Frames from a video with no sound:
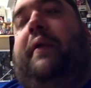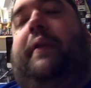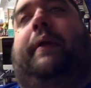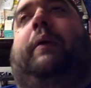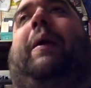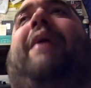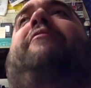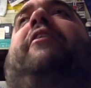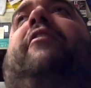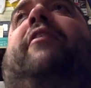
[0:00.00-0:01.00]

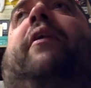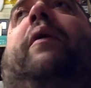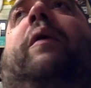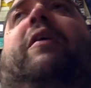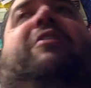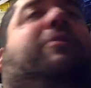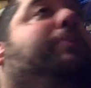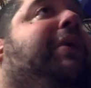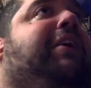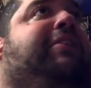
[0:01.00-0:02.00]
graphics look
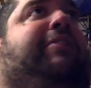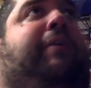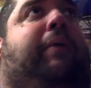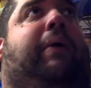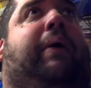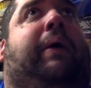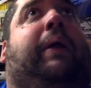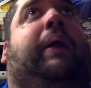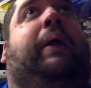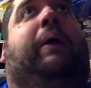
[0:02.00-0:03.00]
awesome. I saw
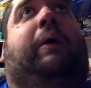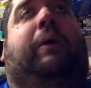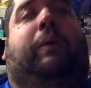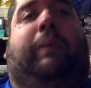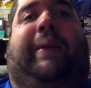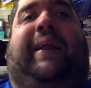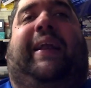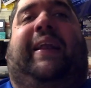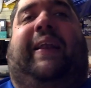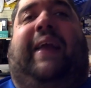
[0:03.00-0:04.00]
when
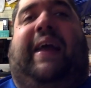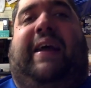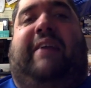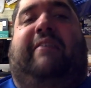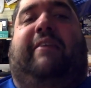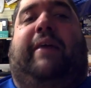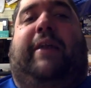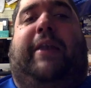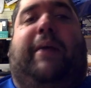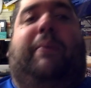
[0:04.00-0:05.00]
they did the
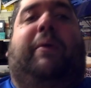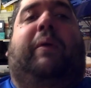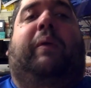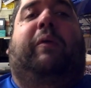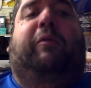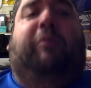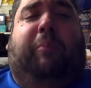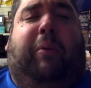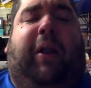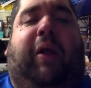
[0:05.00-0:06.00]
hands-on demo. It's
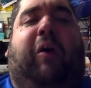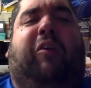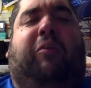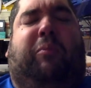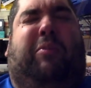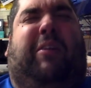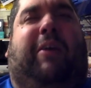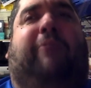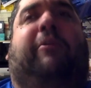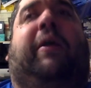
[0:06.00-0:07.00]
pretty awesome
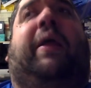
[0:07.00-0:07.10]
stuff.